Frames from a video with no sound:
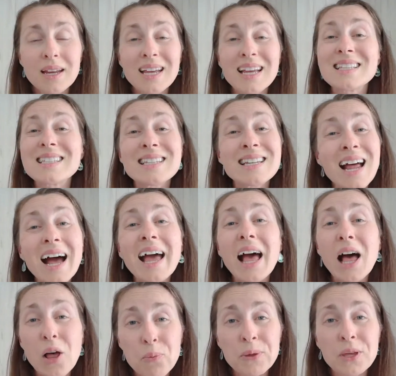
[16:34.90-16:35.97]
It's not
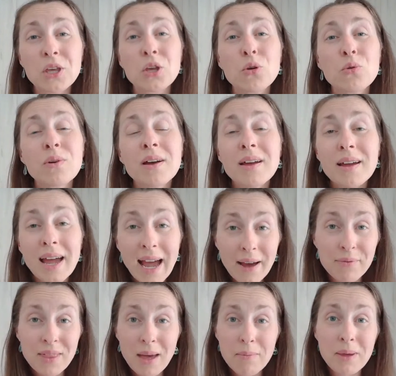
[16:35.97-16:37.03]
helping you
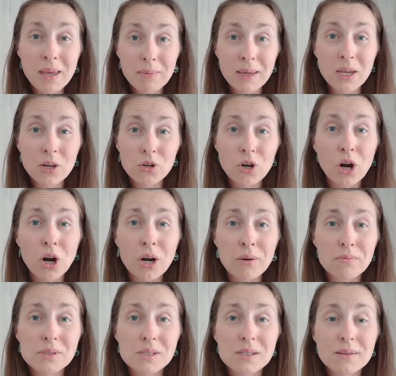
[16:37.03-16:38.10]
have that baby in your
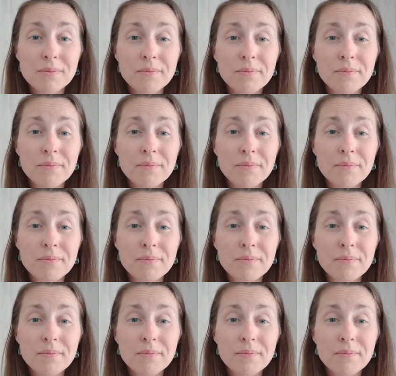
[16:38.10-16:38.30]
arms.